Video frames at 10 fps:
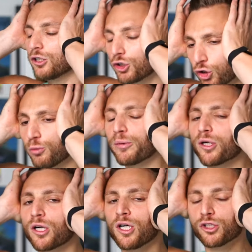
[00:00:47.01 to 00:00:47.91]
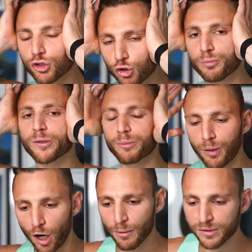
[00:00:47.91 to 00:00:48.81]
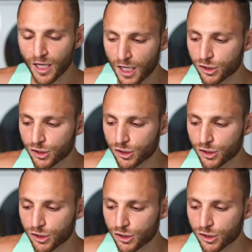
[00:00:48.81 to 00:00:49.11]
Super, super pumped.